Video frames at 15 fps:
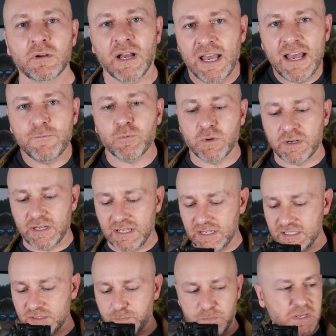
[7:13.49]
I have one,
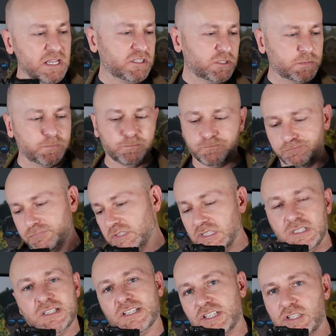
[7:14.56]
and it's
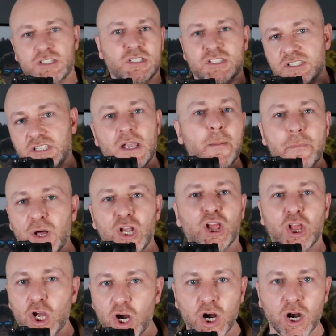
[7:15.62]

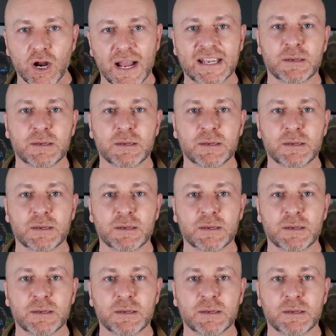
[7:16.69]
similar.